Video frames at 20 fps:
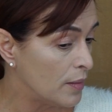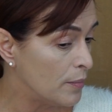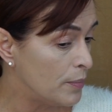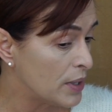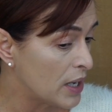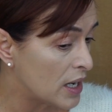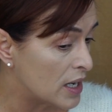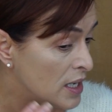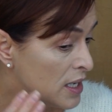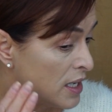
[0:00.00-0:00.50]

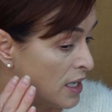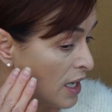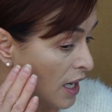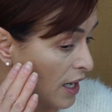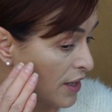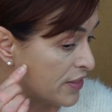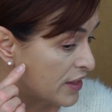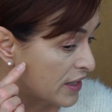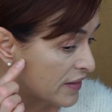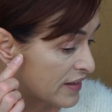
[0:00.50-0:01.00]
But
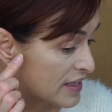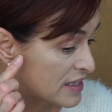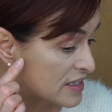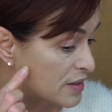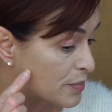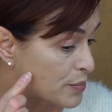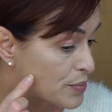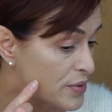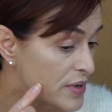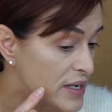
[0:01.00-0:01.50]
I think that's
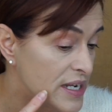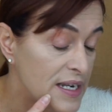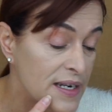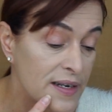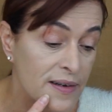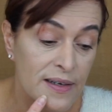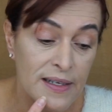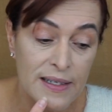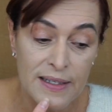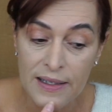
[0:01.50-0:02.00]
a pretty
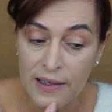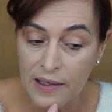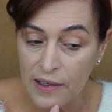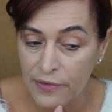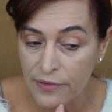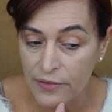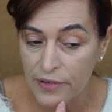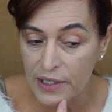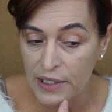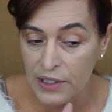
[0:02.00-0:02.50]
nice
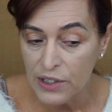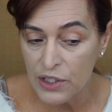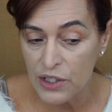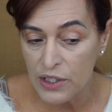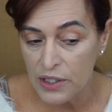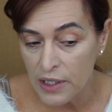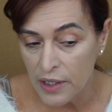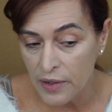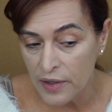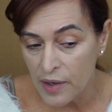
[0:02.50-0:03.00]
coverage.
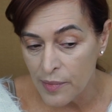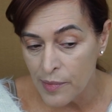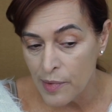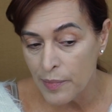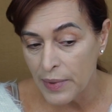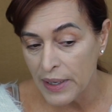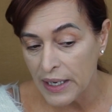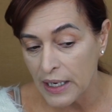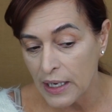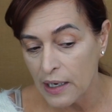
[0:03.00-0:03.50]
I'll come a
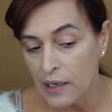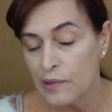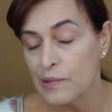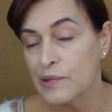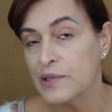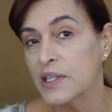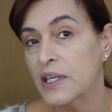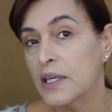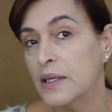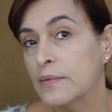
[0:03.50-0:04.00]
bit
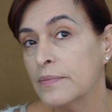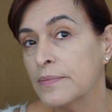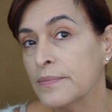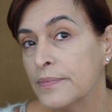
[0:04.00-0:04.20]
closer.